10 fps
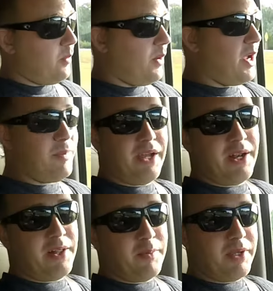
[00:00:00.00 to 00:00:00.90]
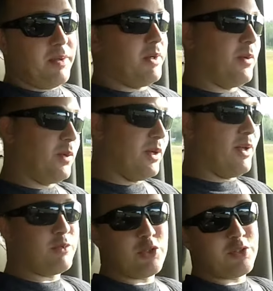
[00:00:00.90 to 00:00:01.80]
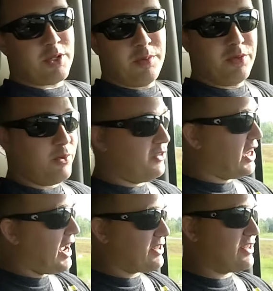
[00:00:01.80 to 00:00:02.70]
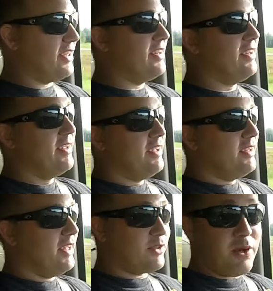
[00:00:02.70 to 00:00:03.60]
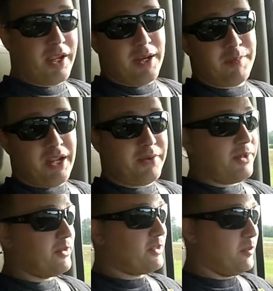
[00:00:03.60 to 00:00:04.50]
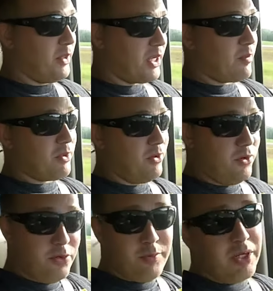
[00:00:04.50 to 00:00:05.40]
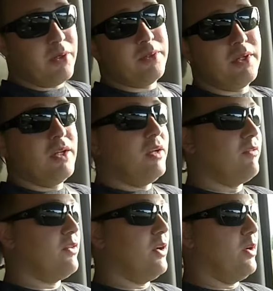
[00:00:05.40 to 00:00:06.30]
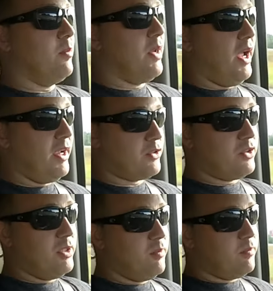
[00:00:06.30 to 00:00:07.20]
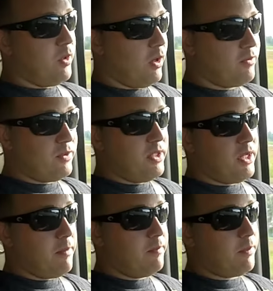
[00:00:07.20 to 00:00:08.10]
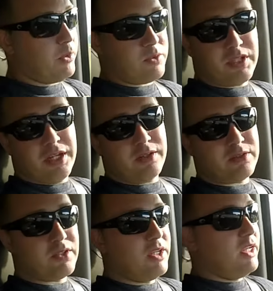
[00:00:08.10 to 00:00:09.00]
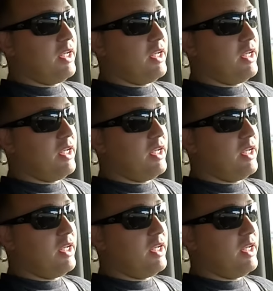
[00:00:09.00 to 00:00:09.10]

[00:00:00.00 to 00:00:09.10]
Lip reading: why am I in Alabama? Well, I'm sure some of you have guessed it. That's right, I'm down here to pick up a new boat from Ashley RV and Boat Sales.